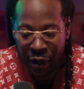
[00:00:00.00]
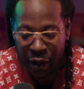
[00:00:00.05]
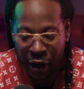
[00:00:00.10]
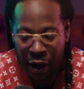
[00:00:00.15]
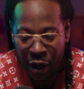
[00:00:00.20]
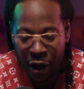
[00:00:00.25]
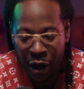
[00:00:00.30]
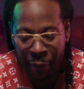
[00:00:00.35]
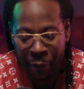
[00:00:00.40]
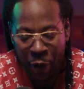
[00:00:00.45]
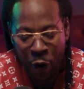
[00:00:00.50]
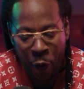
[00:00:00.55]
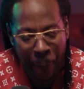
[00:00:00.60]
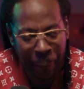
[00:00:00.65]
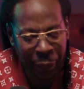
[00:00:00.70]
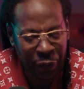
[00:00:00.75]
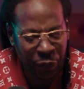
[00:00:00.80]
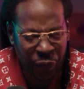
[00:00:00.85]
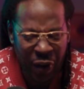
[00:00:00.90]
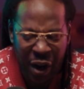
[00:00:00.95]

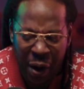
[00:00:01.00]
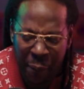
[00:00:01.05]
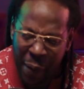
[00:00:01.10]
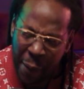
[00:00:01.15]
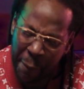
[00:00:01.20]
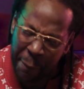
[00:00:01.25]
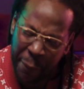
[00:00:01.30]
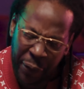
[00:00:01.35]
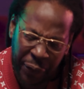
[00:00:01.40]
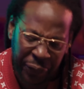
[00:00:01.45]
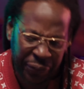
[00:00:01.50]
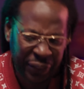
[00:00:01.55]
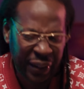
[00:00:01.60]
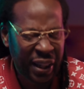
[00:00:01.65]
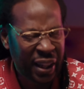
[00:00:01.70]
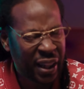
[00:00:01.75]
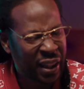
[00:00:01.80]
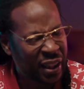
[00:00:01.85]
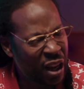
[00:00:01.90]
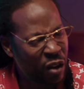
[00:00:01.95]
open around my
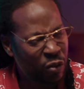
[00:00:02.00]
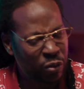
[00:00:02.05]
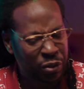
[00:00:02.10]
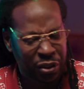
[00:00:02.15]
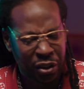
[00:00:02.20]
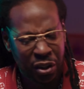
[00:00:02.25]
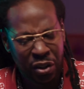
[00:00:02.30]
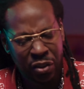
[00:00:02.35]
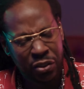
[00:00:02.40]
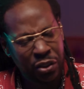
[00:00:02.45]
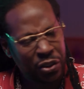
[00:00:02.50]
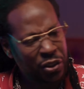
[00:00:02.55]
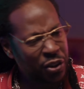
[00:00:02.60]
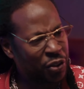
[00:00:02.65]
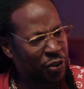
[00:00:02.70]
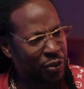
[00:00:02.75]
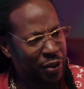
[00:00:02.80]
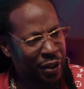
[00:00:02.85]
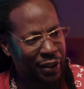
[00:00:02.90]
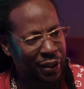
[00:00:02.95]
birthday, and I was going, you
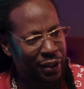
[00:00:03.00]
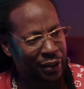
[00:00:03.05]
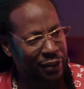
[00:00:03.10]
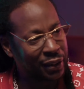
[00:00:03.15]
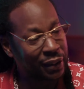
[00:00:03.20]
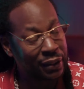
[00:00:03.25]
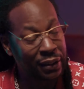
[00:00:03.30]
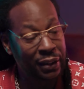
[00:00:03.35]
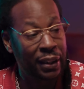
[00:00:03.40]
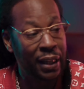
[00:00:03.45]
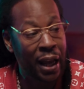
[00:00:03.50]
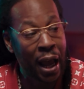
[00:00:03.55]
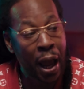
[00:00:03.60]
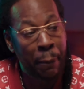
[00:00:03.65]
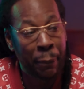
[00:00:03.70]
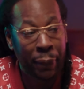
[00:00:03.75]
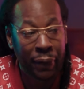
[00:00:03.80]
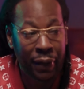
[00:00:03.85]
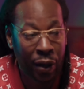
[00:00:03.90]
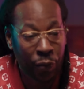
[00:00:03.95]
know, and it just didn't
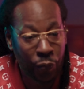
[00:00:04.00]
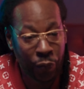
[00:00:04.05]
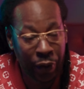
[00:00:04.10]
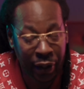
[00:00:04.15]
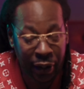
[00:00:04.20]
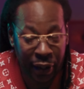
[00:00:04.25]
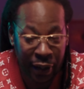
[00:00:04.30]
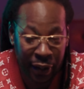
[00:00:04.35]
happen that way.